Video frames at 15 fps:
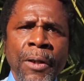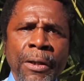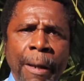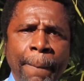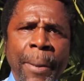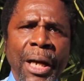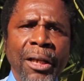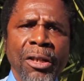
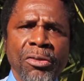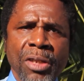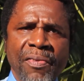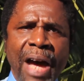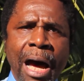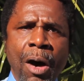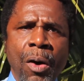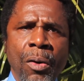the pillars of
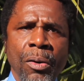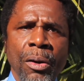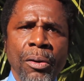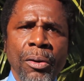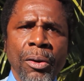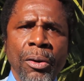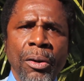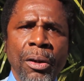our
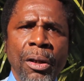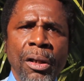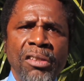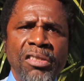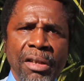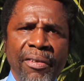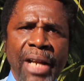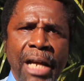
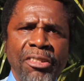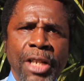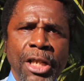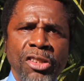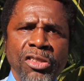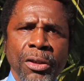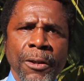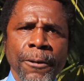
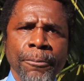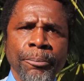civilization.